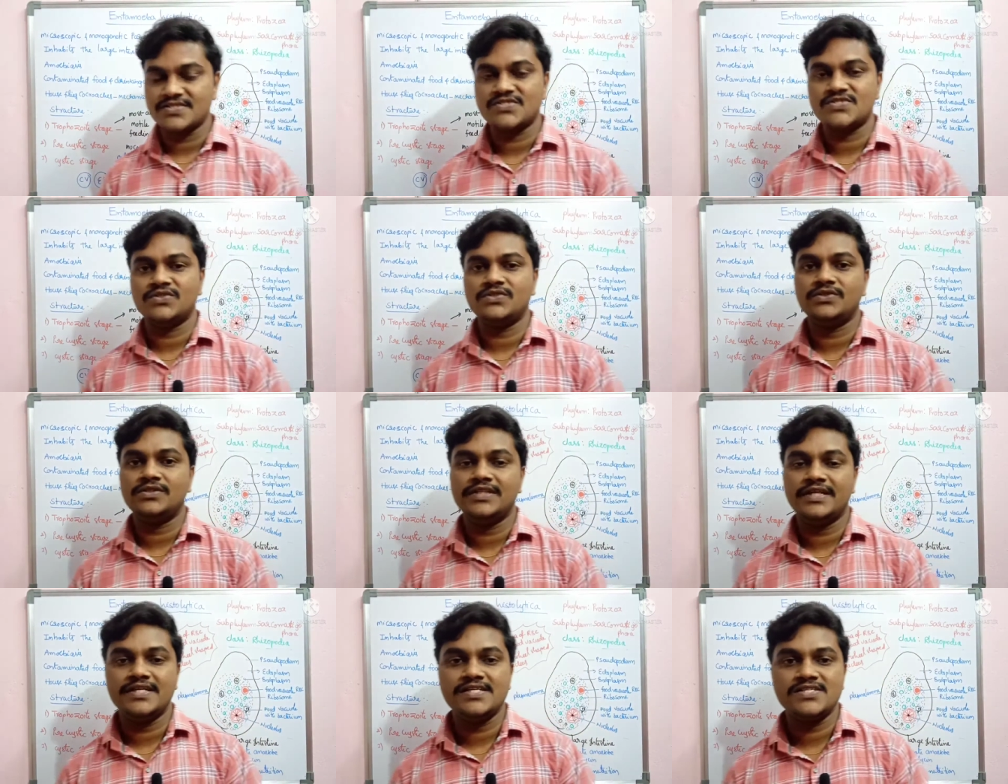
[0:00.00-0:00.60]
So
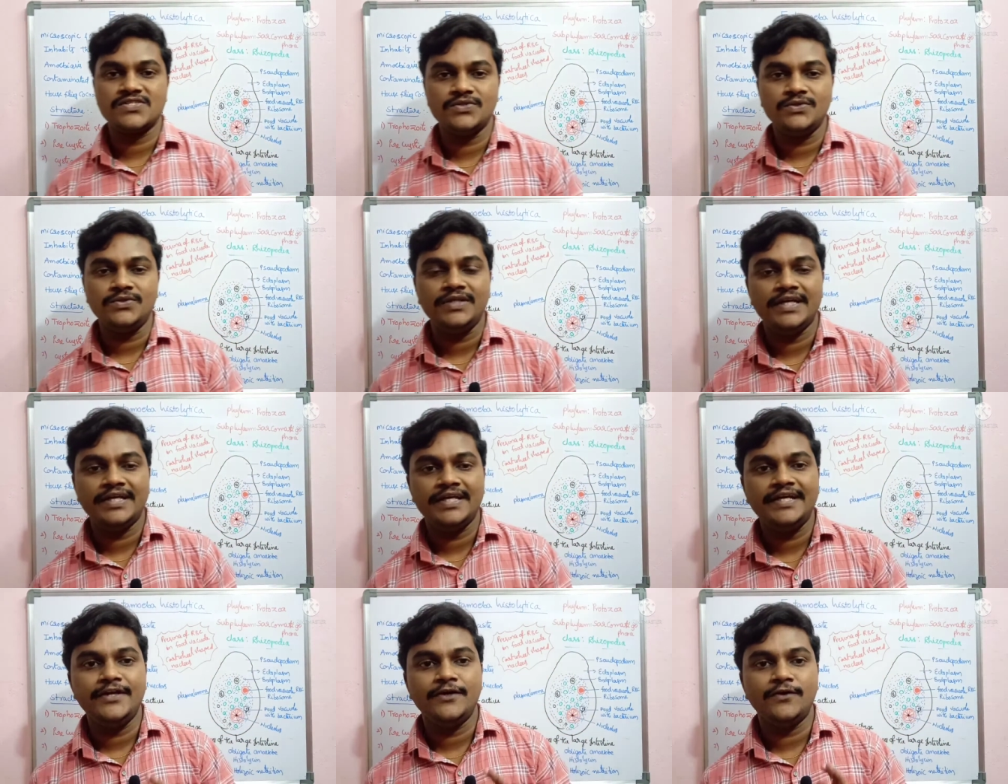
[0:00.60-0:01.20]
there is no
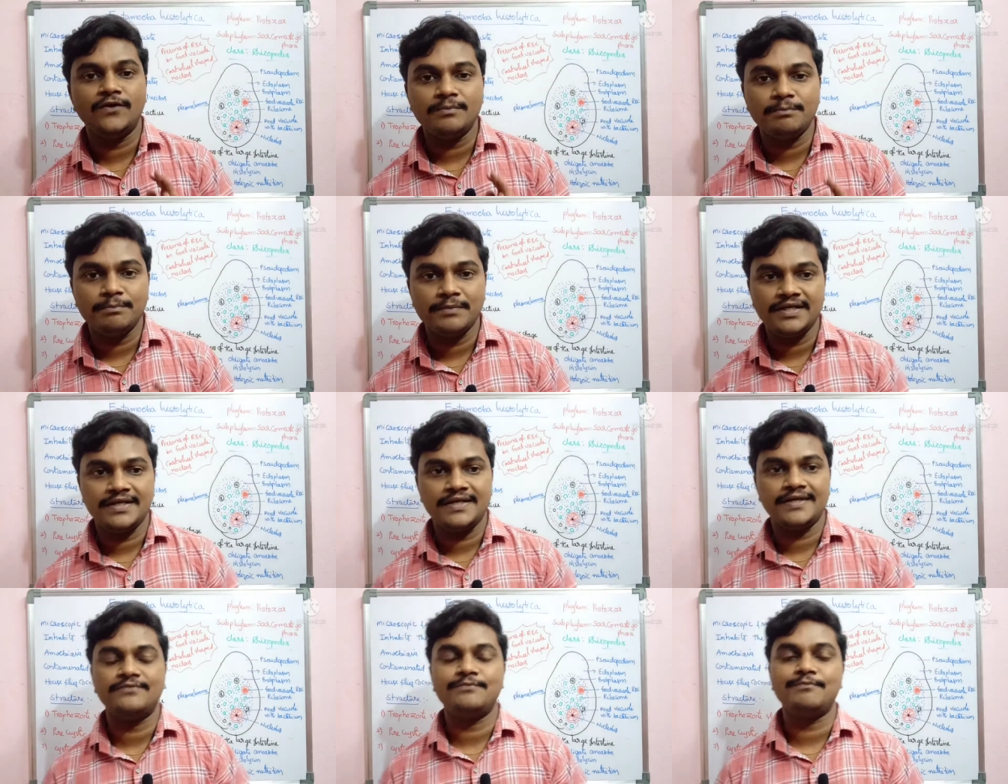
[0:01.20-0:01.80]
any
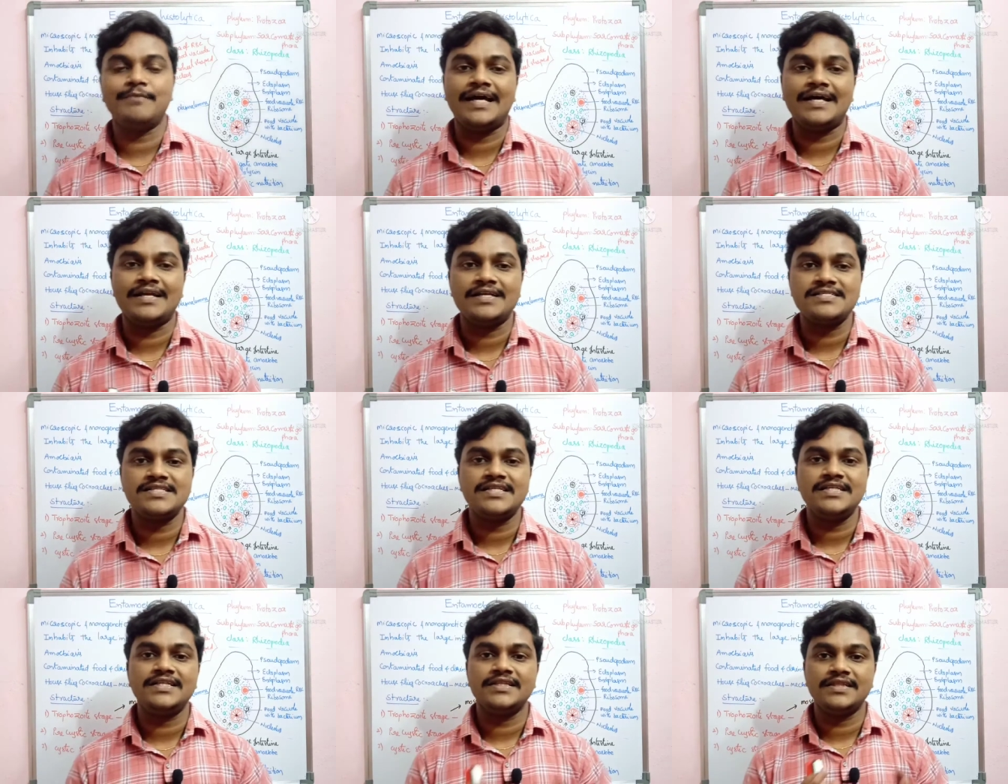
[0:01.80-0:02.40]
development of
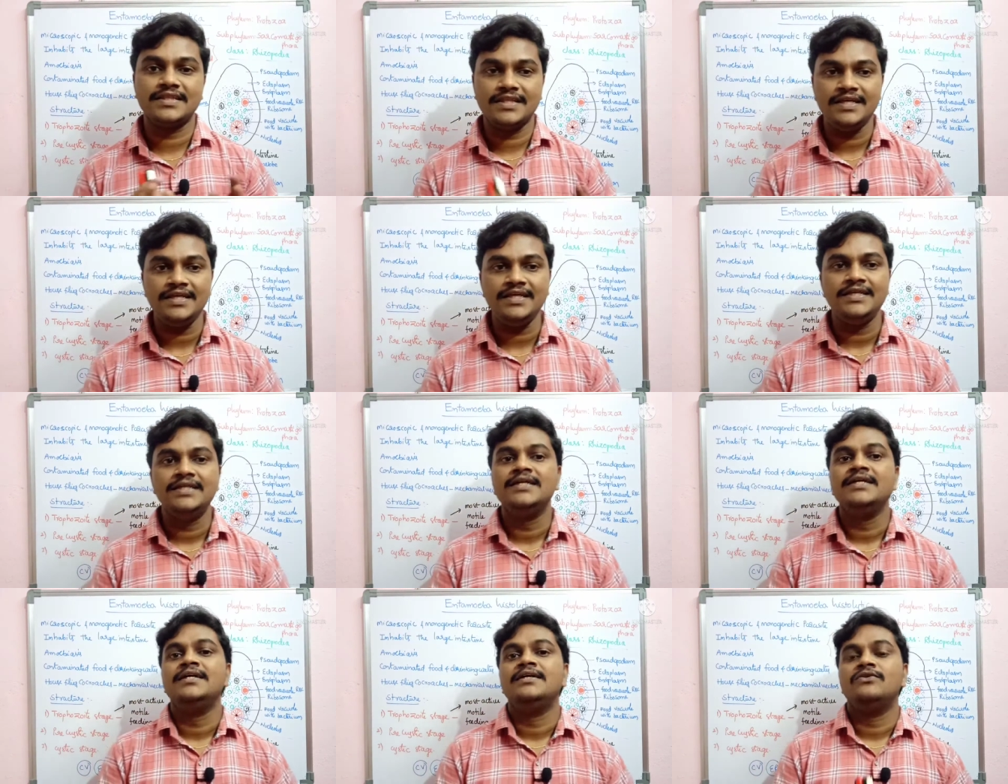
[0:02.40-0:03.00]
parasite in the
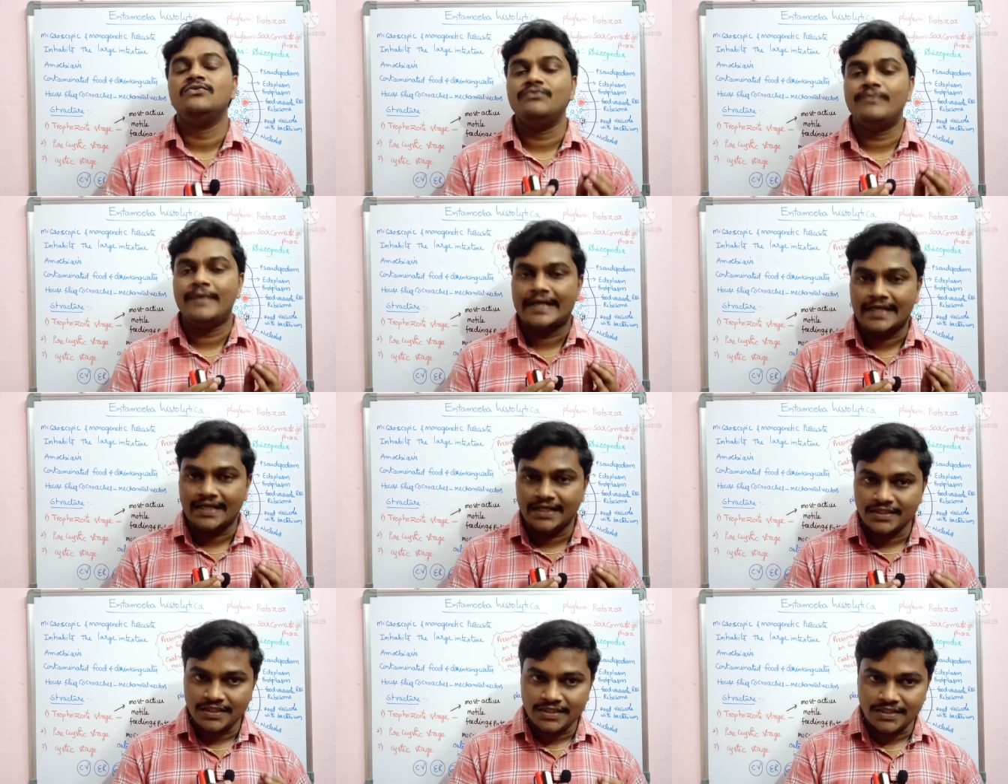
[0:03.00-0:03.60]

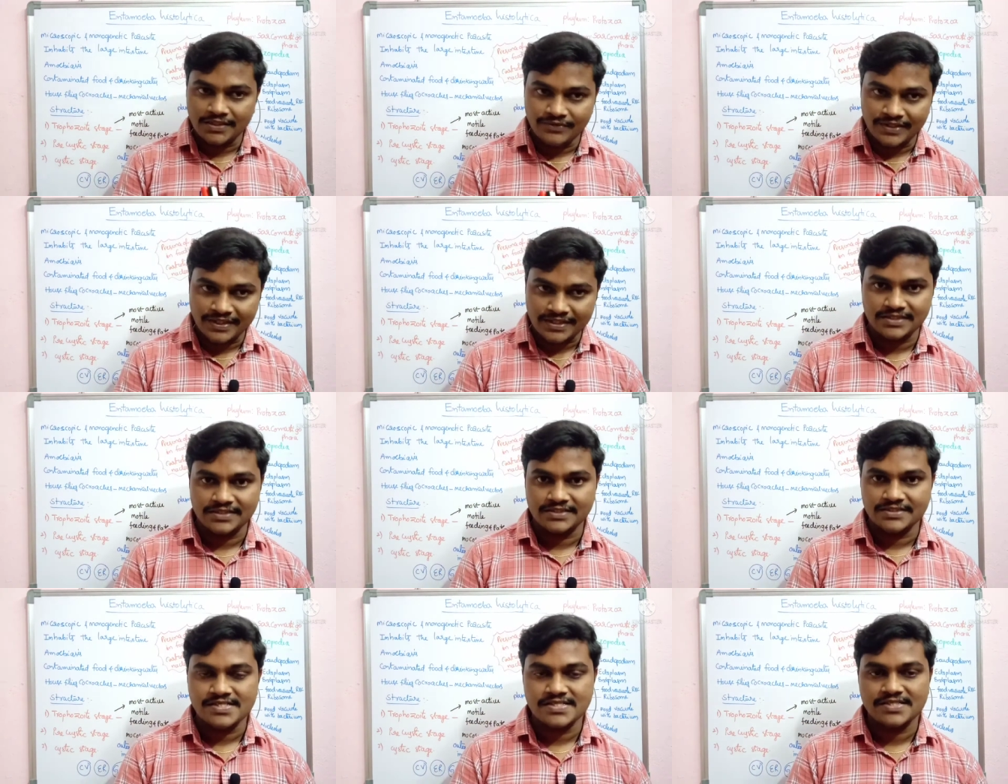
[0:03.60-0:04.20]
mechanical
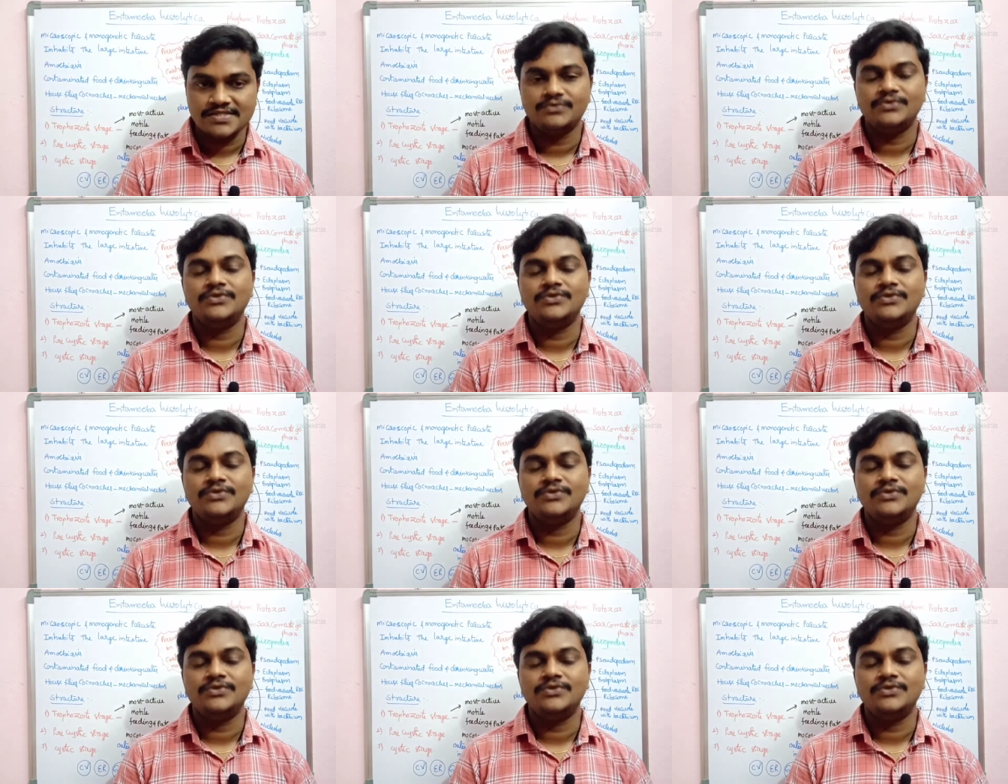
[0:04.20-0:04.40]
vectors.